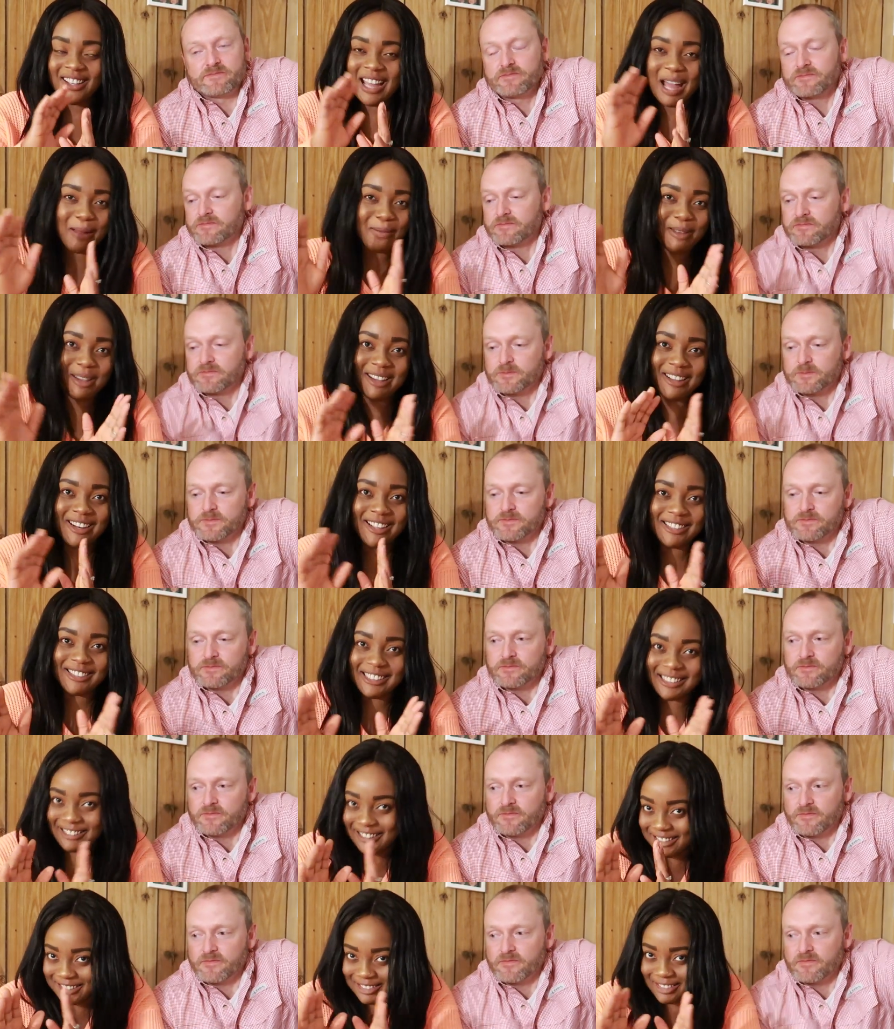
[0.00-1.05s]
Speaker 1: I'm not gonna
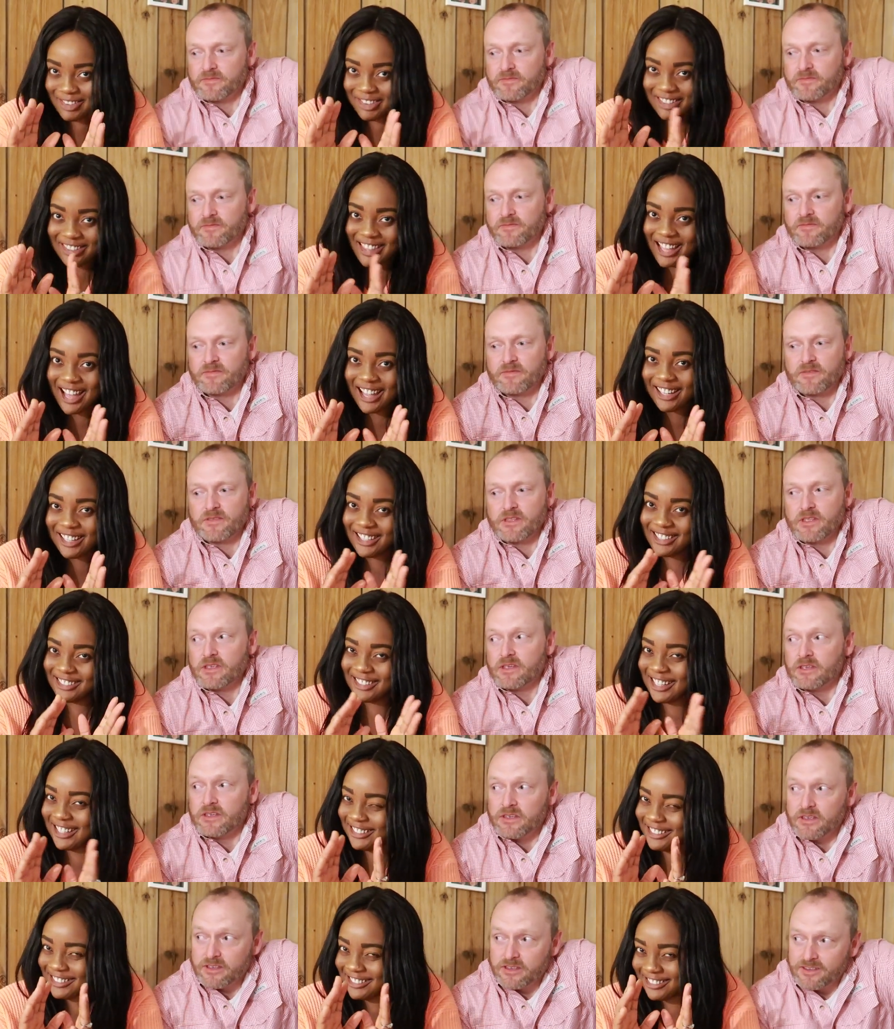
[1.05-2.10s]
show you that because
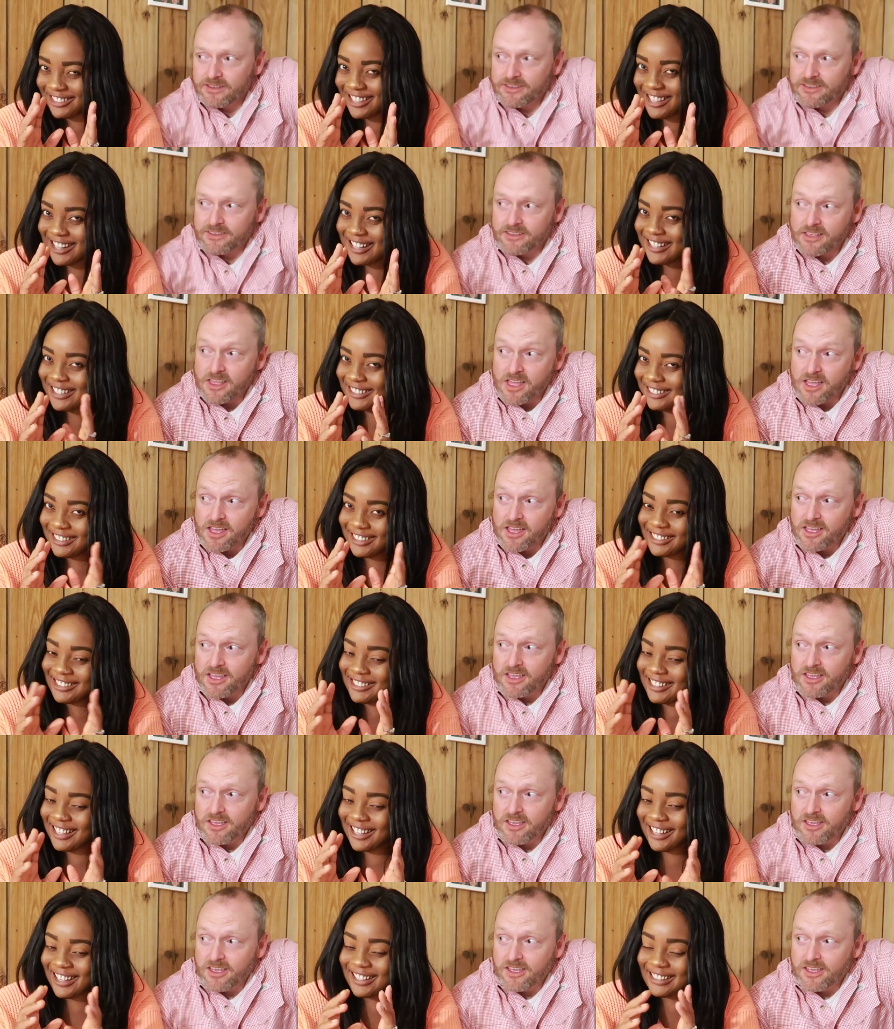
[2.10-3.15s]
that is just
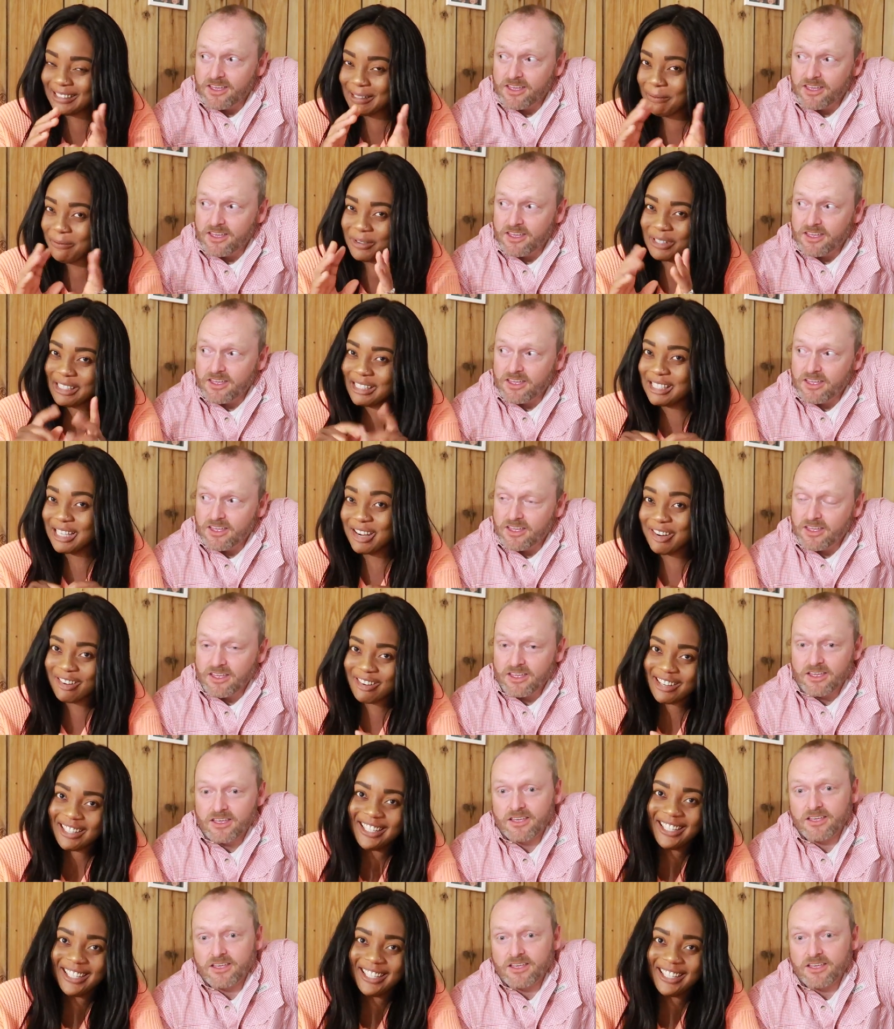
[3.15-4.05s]
uh, something secret.